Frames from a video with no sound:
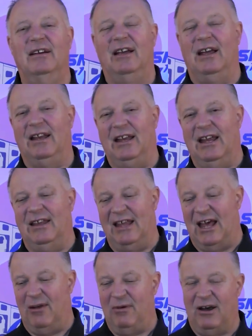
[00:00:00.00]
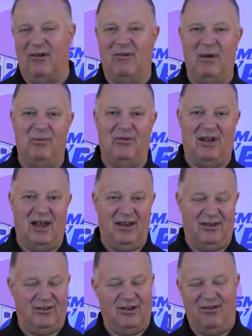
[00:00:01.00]
And again, that'll be on our website.
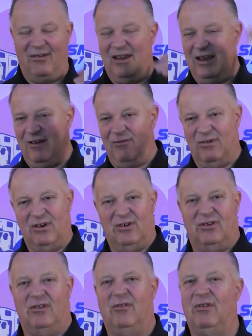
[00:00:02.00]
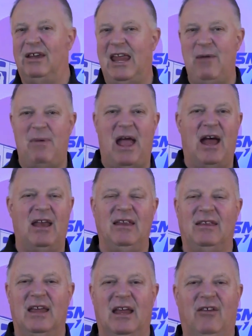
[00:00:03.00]
So yeah, we're just keep adding
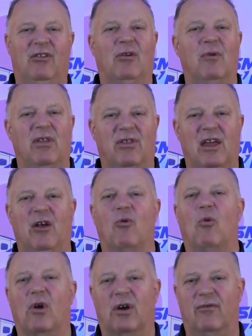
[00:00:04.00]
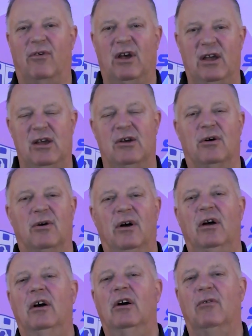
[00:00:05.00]
things that we think work for you.
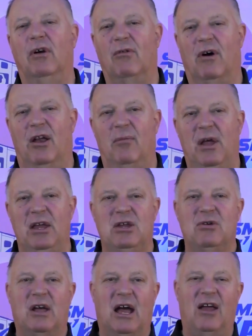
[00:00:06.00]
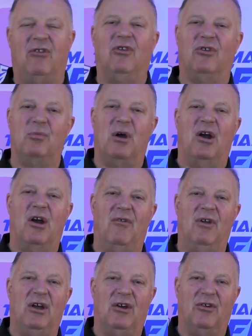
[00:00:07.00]
We want to make you guys the smart
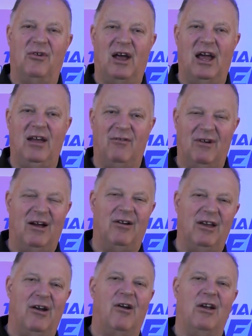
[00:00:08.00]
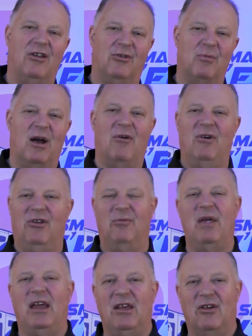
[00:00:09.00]
RVers, right? Well, you're already smart. We're just
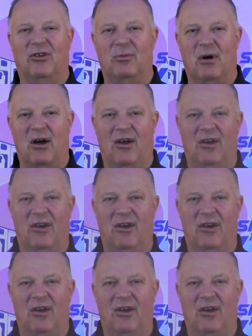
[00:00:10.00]
making you smarter.